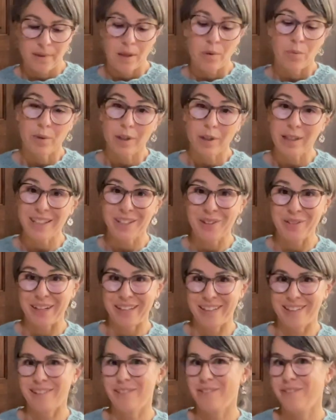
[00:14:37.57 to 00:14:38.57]
Really
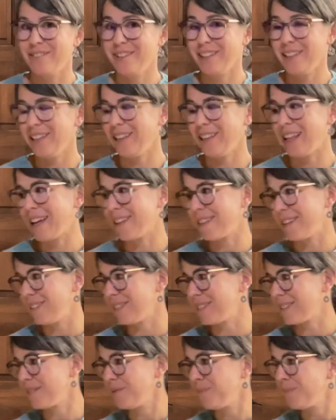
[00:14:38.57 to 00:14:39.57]
great. I really like
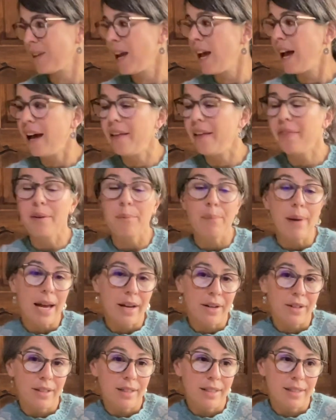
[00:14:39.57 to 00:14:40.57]
these. And the
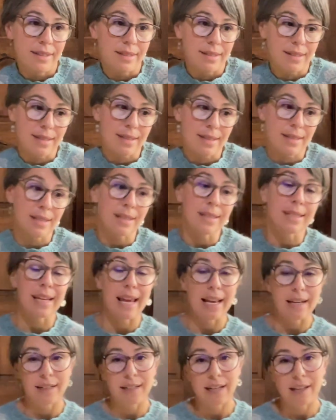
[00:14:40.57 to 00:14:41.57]
pattern is
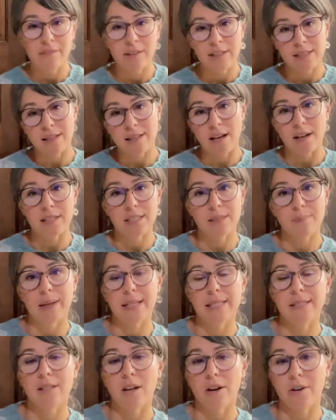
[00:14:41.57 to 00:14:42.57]
Scandinavian Socks by
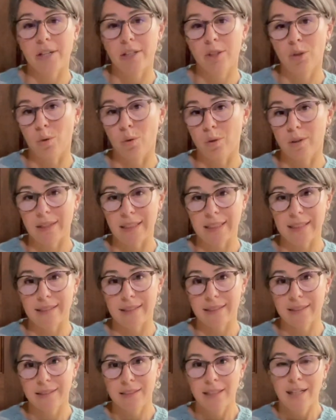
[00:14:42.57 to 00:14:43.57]
Sari Nordlund.
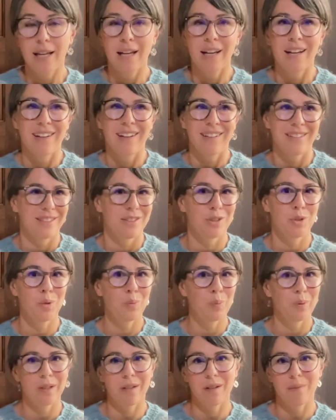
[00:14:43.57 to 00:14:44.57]

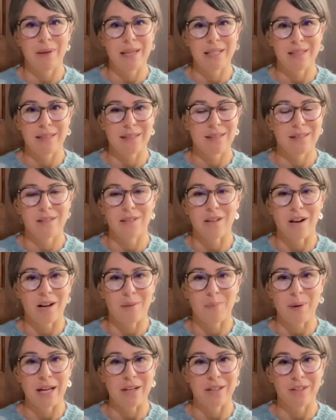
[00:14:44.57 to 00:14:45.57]
Super amazing sock
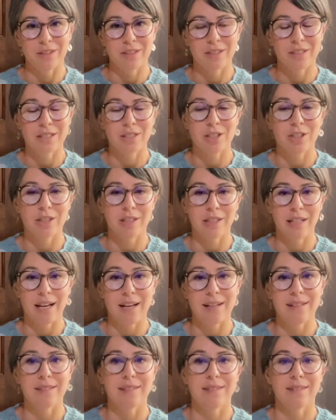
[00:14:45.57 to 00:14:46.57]
patterns. She
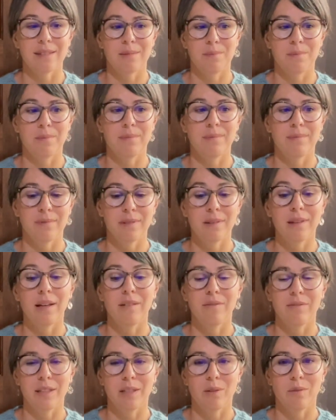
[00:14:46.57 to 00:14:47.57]
has some
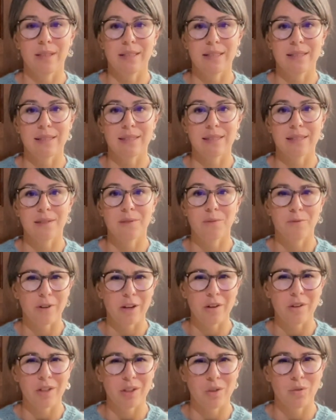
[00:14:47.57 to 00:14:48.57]
lovely ones.
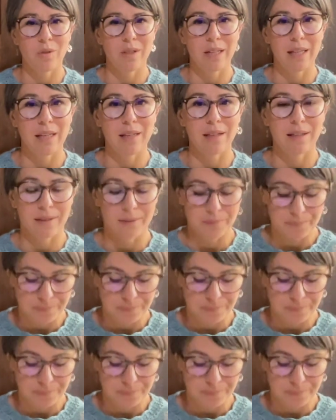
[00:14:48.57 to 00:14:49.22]
Very unique.